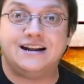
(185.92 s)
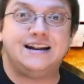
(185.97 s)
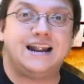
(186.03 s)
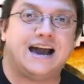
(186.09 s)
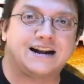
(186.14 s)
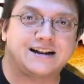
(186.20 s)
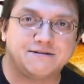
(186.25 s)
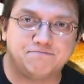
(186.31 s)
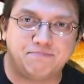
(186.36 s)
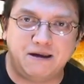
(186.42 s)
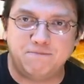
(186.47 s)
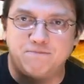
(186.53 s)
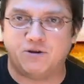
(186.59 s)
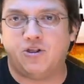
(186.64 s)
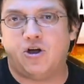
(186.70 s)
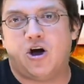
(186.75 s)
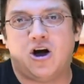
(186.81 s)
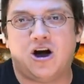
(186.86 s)
to knock the
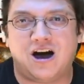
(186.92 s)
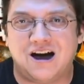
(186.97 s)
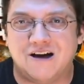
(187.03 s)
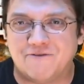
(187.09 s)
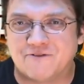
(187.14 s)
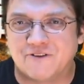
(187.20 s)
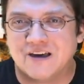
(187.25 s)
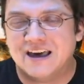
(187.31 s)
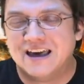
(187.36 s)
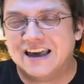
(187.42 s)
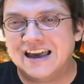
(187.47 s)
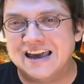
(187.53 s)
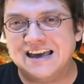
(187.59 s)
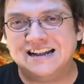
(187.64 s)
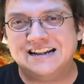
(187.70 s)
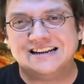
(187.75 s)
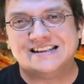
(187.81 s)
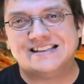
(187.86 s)
people off
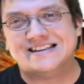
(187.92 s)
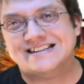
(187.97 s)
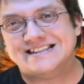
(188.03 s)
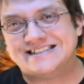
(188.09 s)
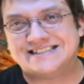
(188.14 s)
into the